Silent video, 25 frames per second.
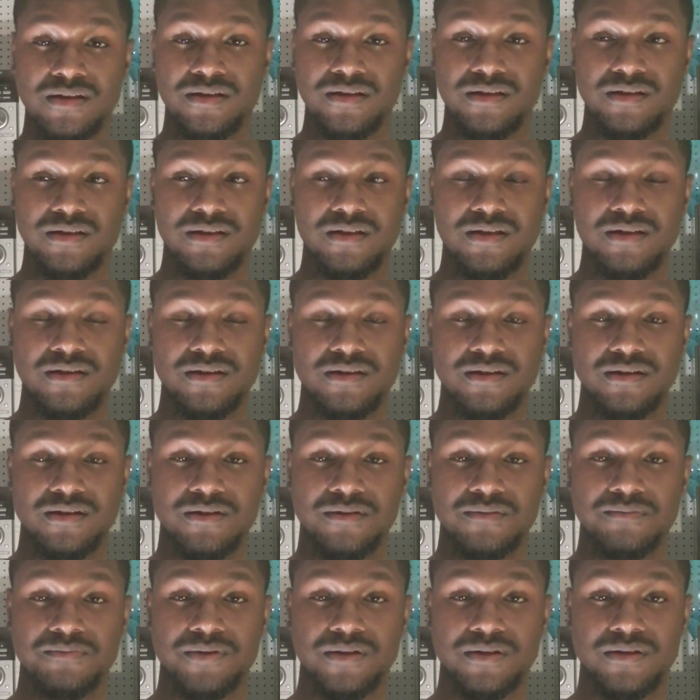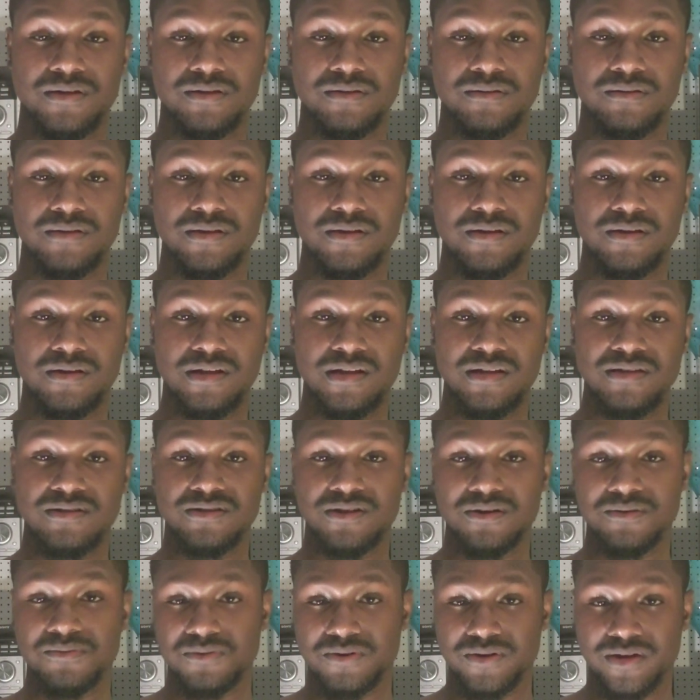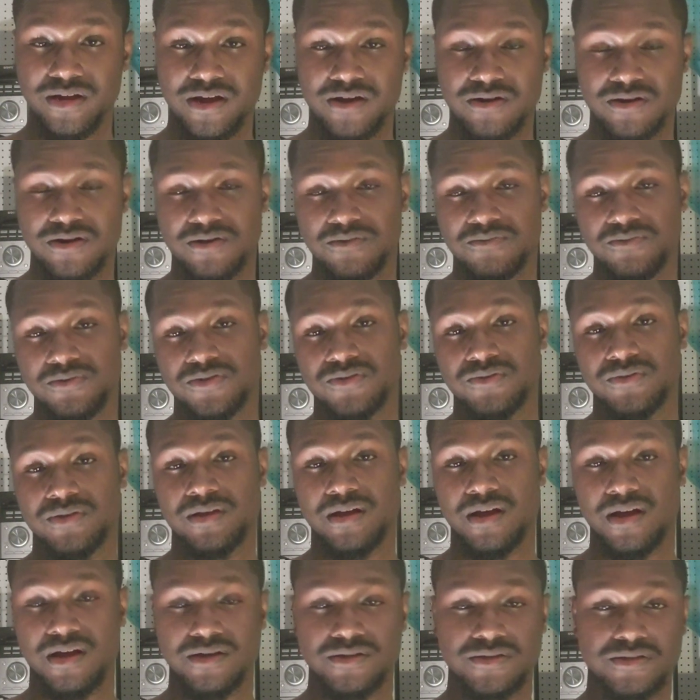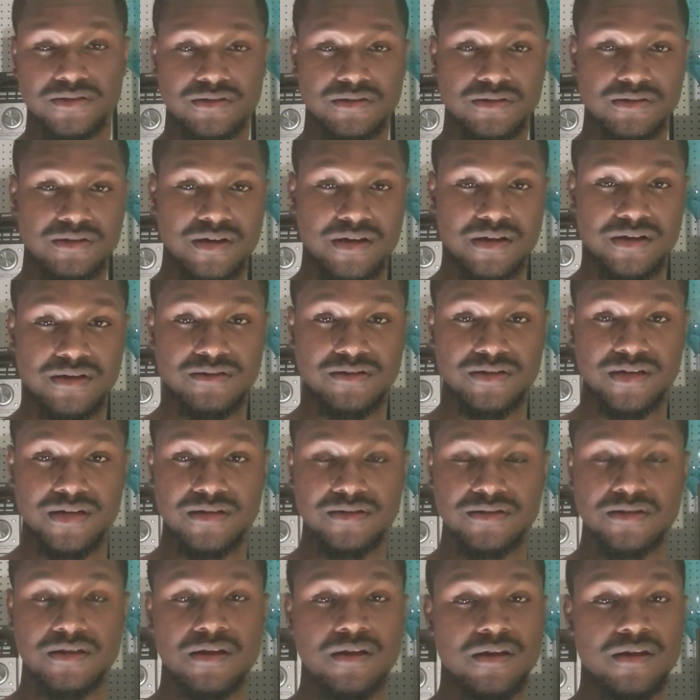It ended up in a double count up between Asuka and Nia Jax.